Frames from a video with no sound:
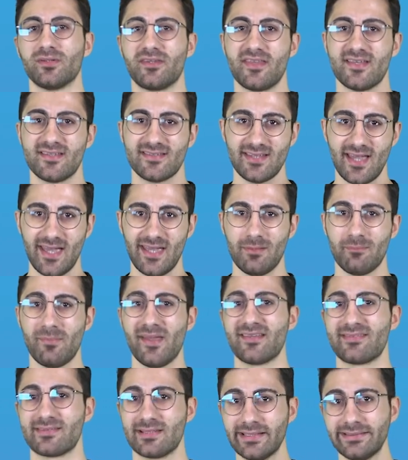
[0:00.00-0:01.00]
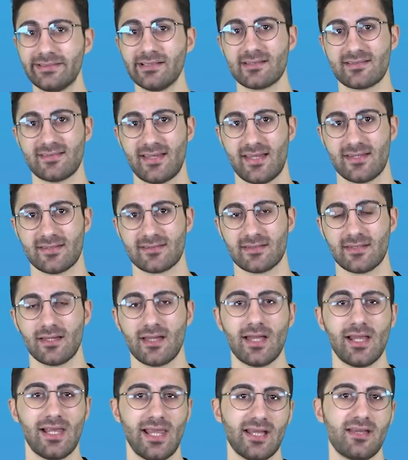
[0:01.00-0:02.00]
what they say makes little sense,
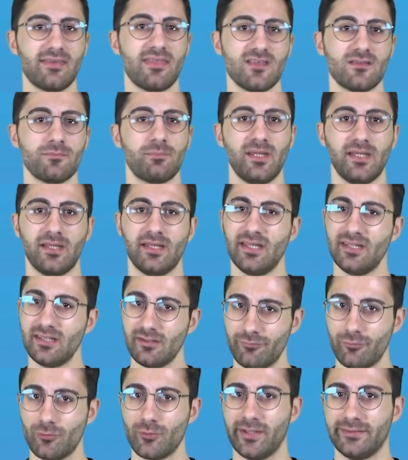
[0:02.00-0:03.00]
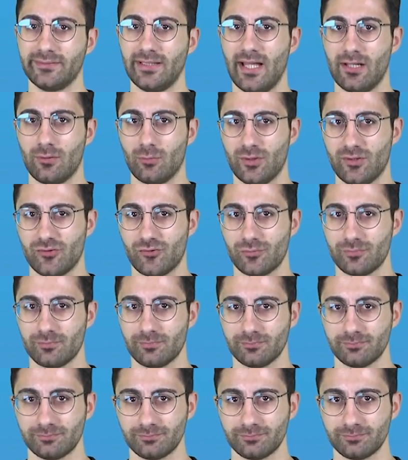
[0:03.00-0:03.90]
like they speak in a foreign language.